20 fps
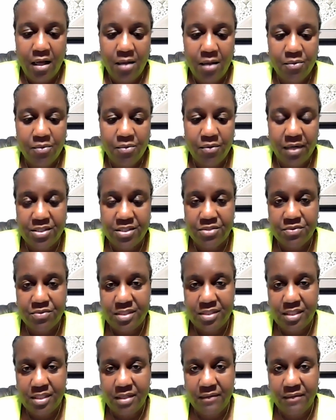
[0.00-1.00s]
crisis
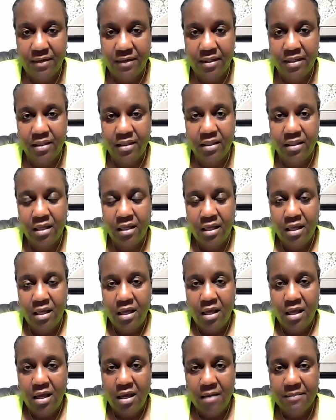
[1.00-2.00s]
receiving
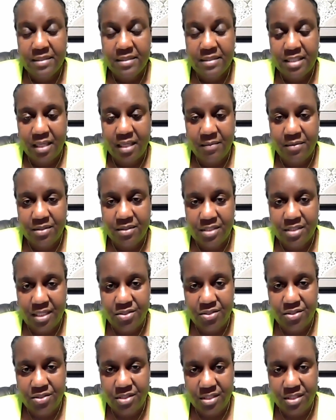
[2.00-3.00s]

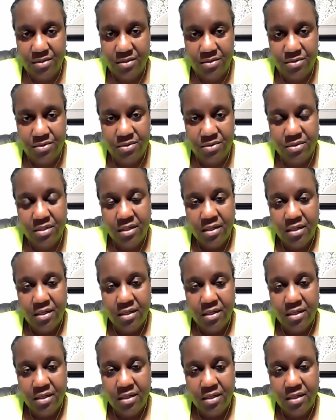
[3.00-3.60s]
stabilization centers.